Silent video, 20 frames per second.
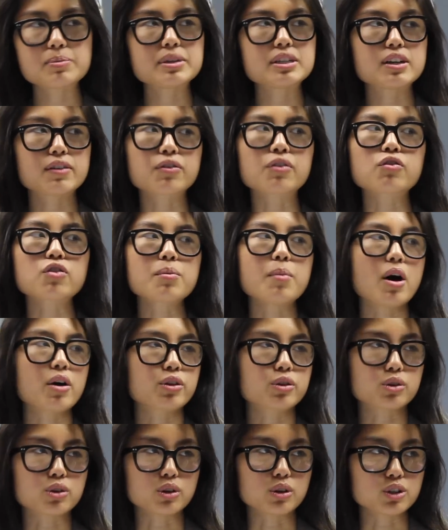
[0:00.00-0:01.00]
to be different from
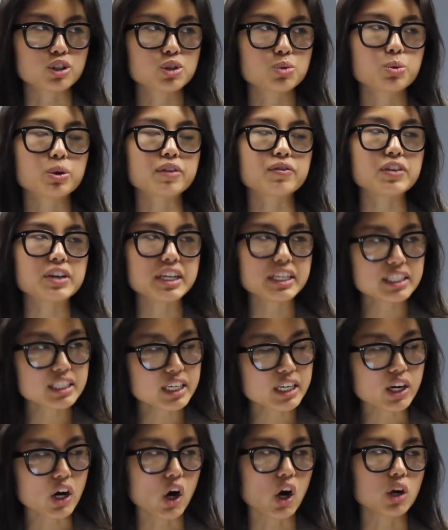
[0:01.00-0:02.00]
other girls, you would have
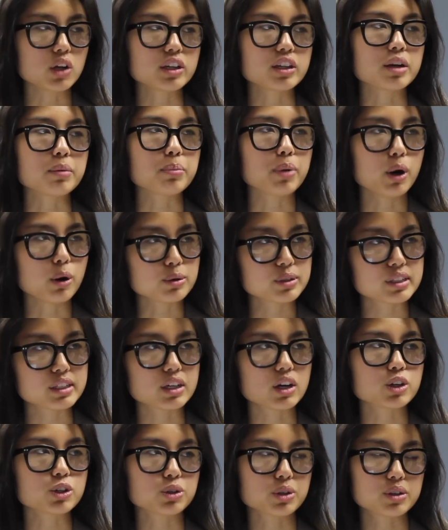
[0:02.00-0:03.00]
eaten it all and then
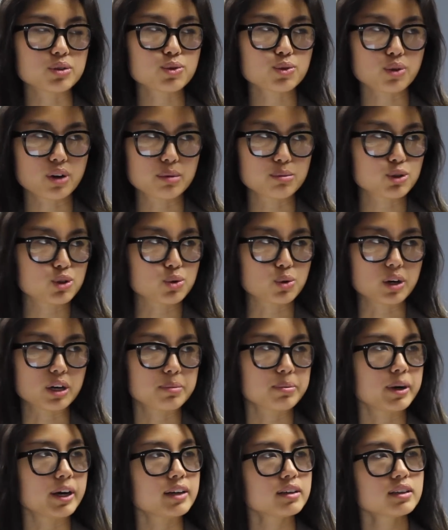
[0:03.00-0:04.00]
posted on your Instagram
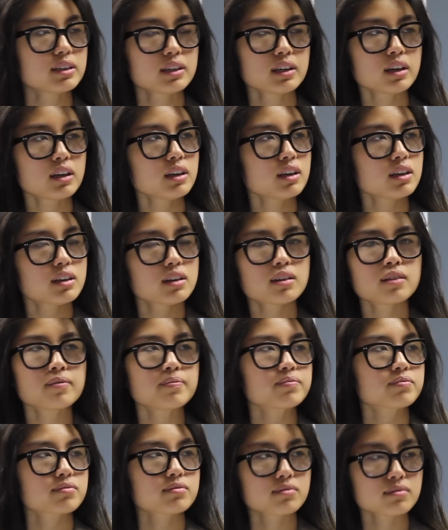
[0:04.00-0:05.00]
story, but
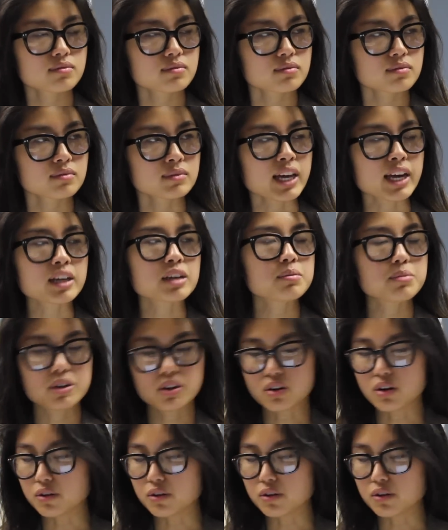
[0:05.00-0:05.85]
that can be a